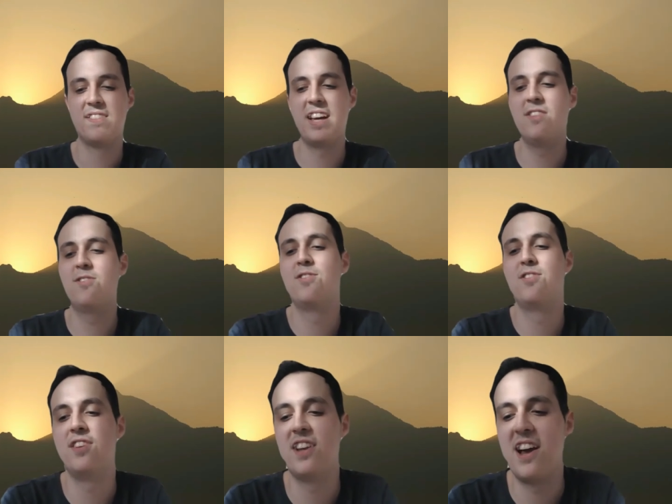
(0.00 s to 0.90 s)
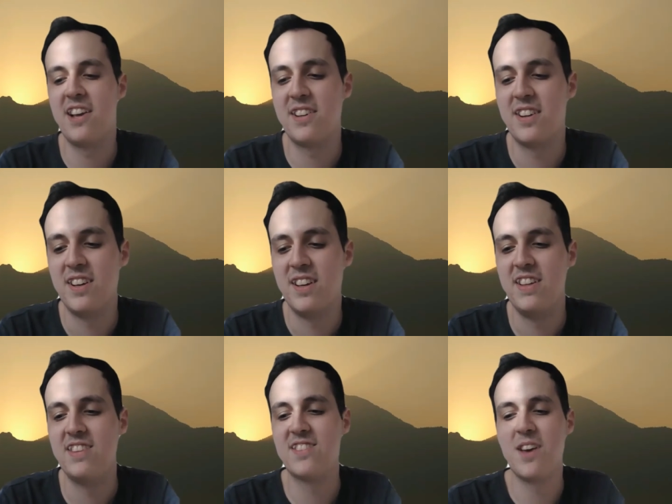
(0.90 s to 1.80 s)
tend to see like
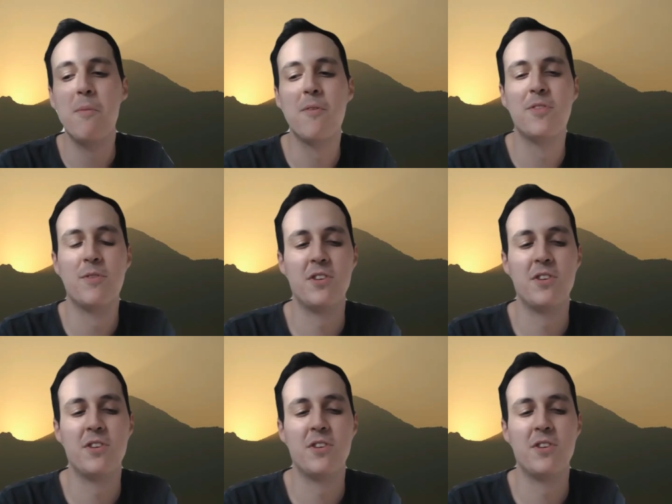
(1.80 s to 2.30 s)
in some of the